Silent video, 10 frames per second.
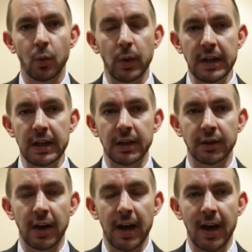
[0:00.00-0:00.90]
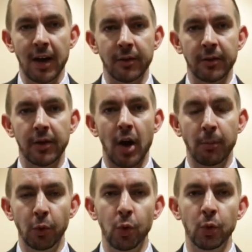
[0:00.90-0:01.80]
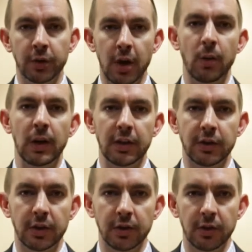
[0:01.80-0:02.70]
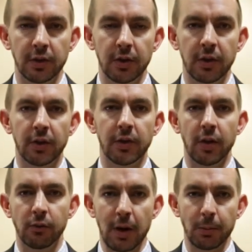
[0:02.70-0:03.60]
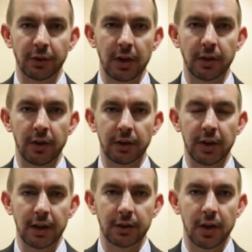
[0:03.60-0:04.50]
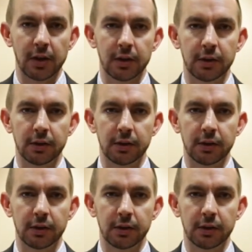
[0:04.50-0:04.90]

we needed to have a broad coalition that represented the sector